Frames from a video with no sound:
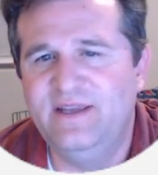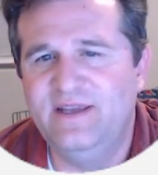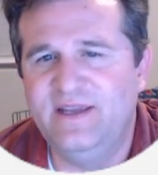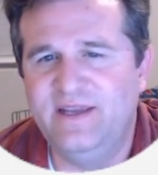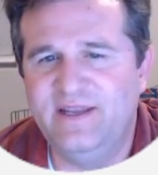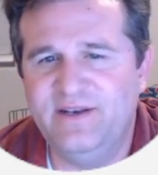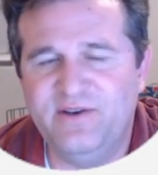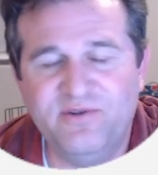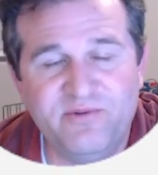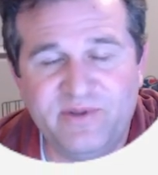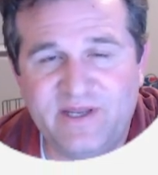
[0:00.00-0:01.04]
and
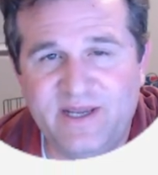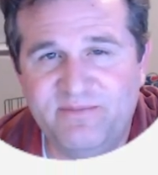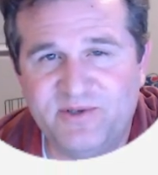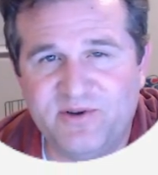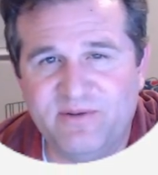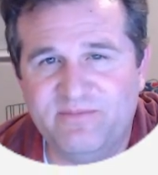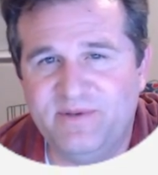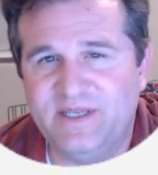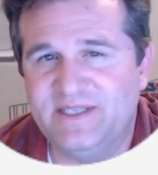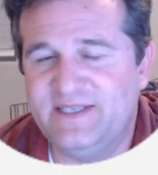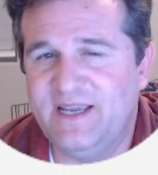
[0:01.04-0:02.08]
do it with TypeScript,
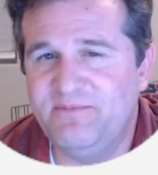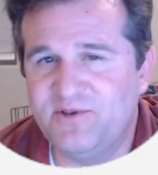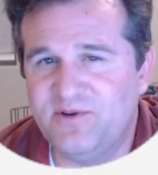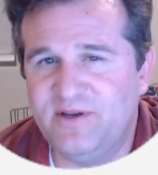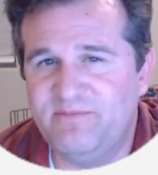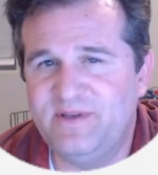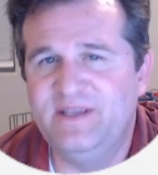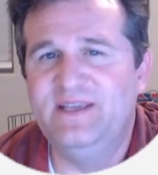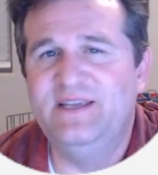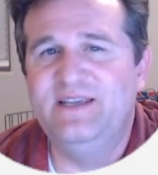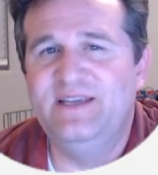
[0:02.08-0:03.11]
because TypeScript
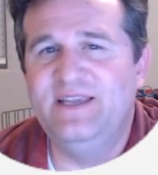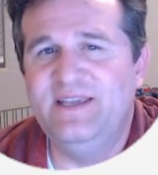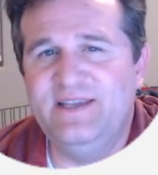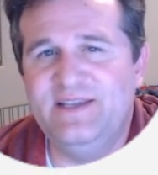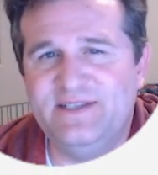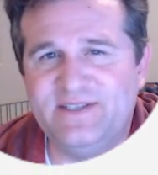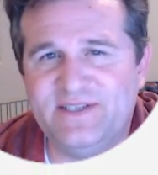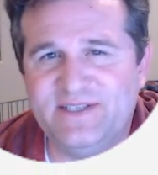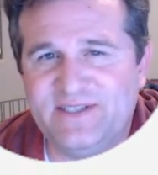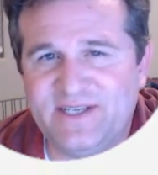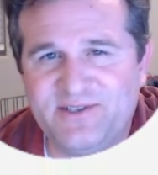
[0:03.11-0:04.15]
is
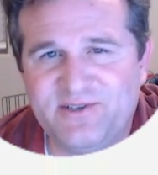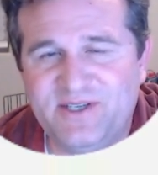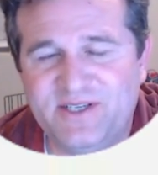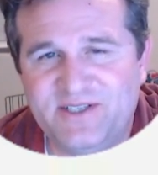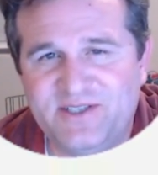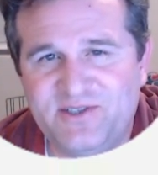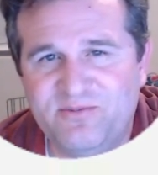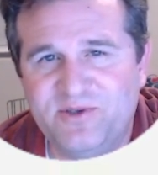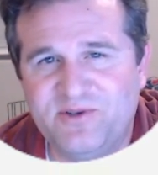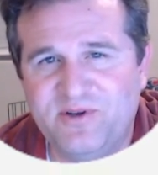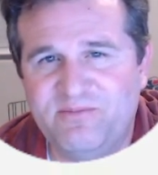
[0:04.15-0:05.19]
essentially a
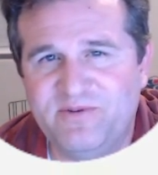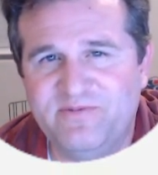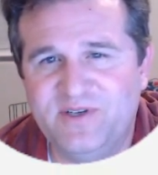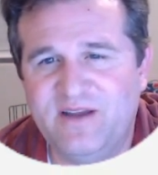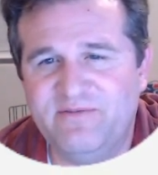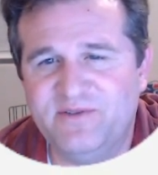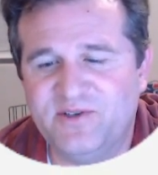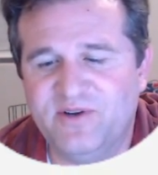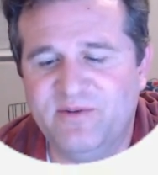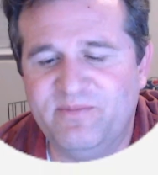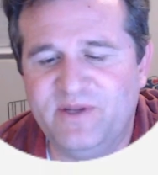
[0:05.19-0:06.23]
superscript of
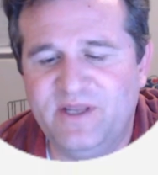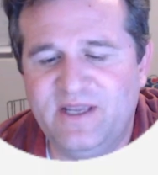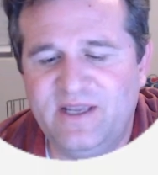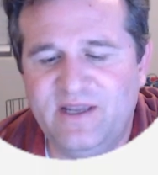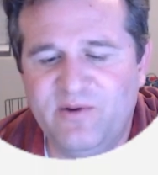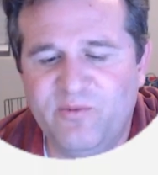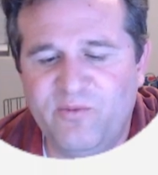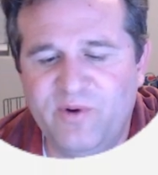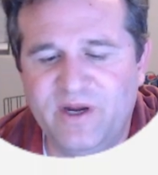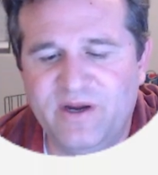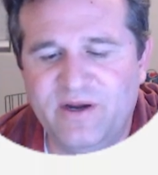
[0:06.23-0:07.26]
JavaScript
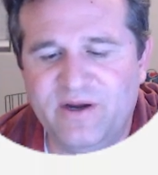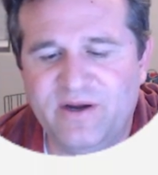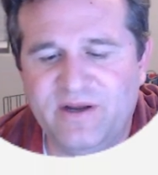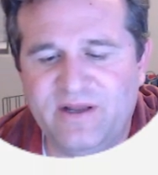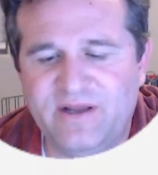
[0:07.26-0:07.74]
where